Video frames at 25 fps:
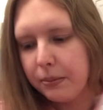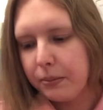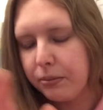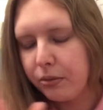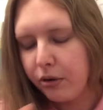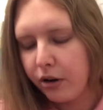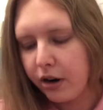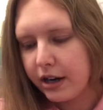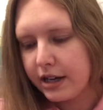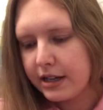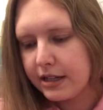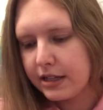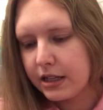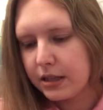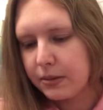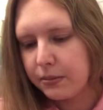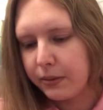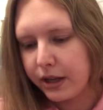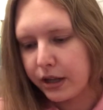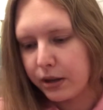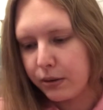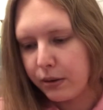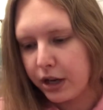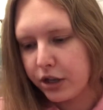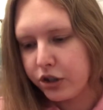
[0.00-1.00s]
Prices,
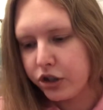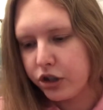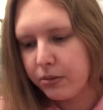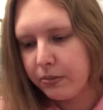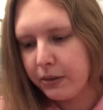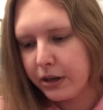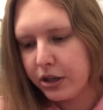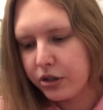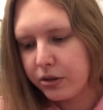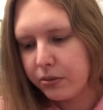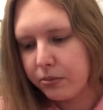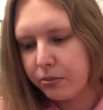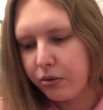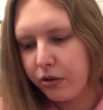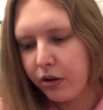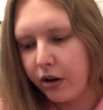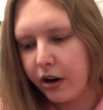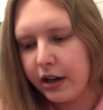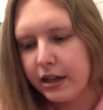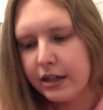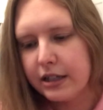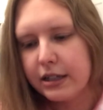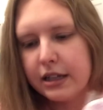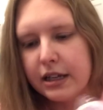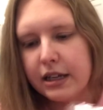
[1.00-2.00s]
by the way, I should mention
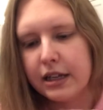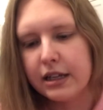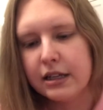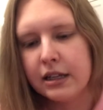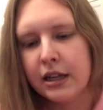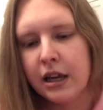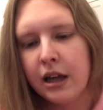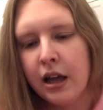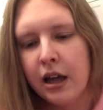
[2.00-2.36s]
prices.